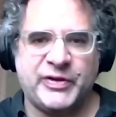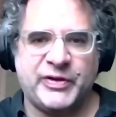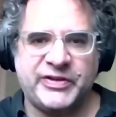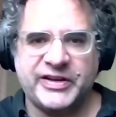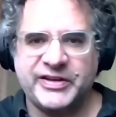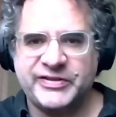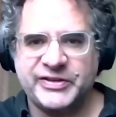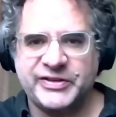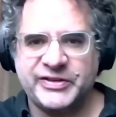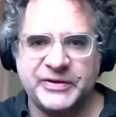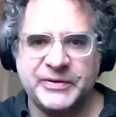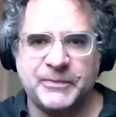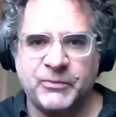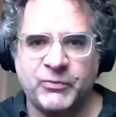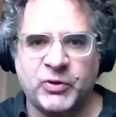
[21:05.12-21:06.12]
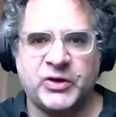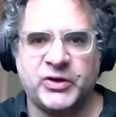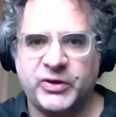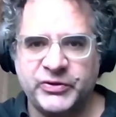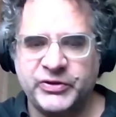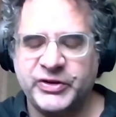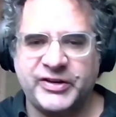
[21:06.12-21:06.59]
advertising
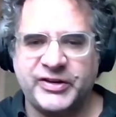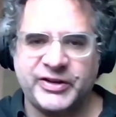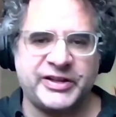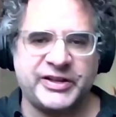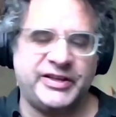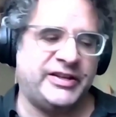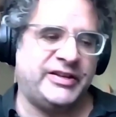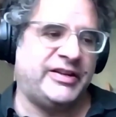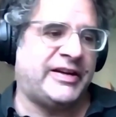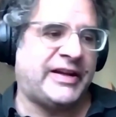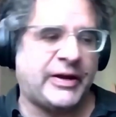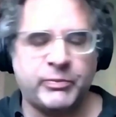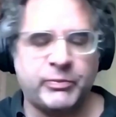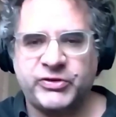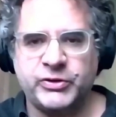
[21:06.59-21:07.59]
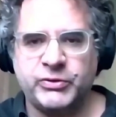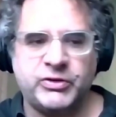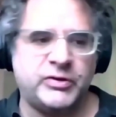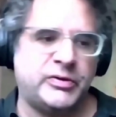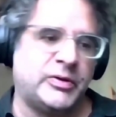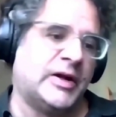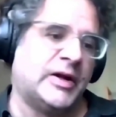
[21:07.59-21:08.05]
world. You know, like it, it helps you
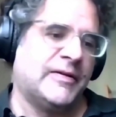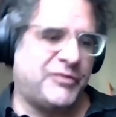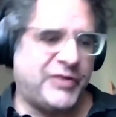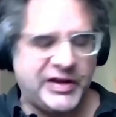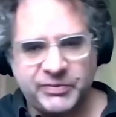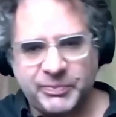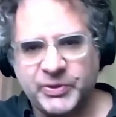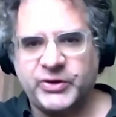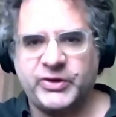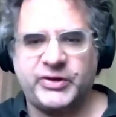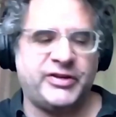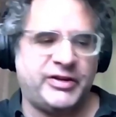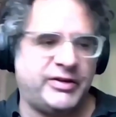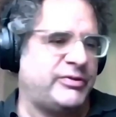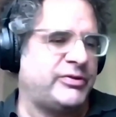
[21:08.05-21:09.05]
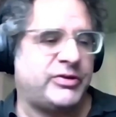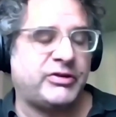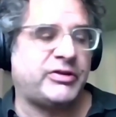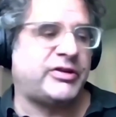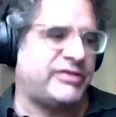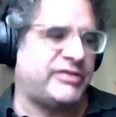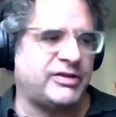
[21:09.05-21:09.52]
do Facebook. Uh,
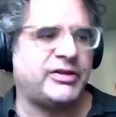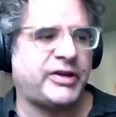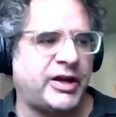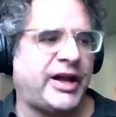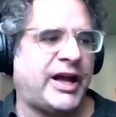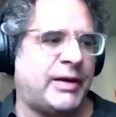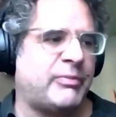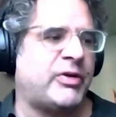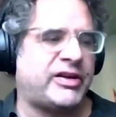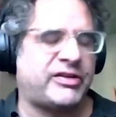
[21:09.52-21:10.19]
God, I sound like I am